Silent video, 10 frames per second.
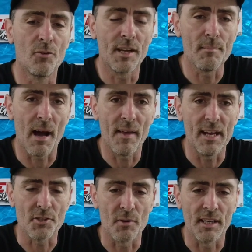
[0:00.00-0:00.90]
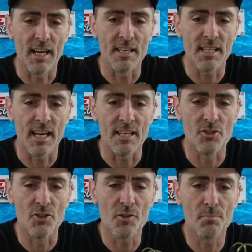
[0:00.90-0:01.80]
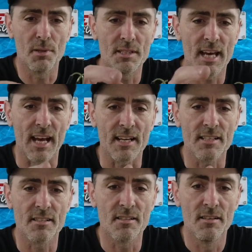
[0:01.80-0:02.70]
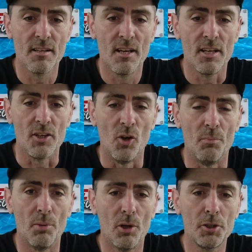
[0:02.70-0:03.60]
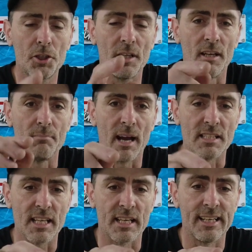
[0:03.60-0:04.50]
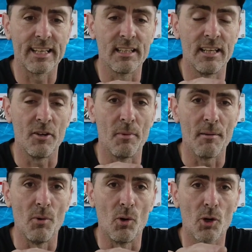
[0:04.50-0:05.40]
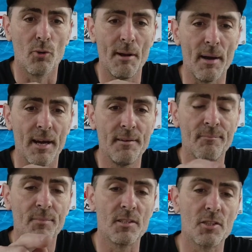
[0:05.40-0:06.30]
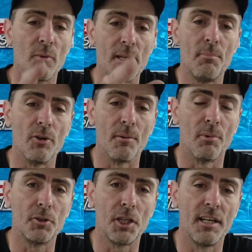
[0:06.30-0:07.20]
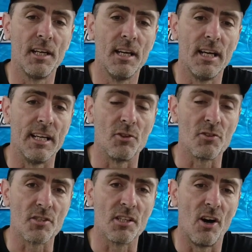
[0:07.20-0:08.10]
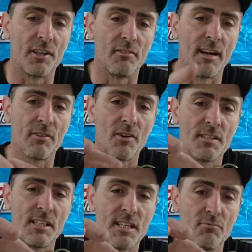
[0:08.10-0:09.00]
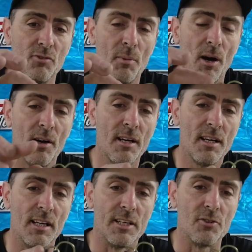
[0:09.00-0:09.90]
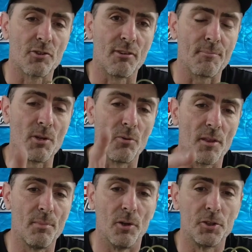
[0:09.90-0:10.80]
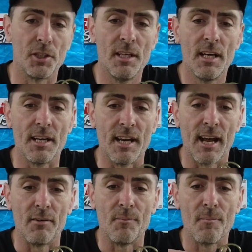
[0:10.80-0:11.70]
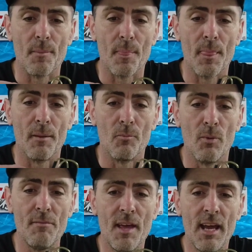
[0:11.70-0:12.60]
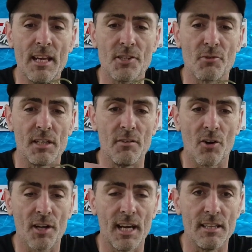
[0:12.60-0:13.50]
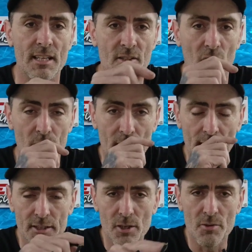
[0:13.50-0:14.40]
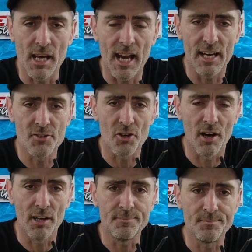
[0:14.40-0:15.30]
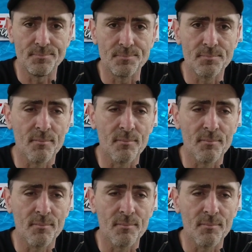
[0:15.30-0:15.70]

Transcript: Good thing about the heat shrink is it just protects your brush and makes it a little, little bit more grippy. So when you put your brush in, it doesn't slide around because this is rubber and it just grabs hold of the brush. Now, with the heat shrink, you've got to heat this up. You can use a hairdryer.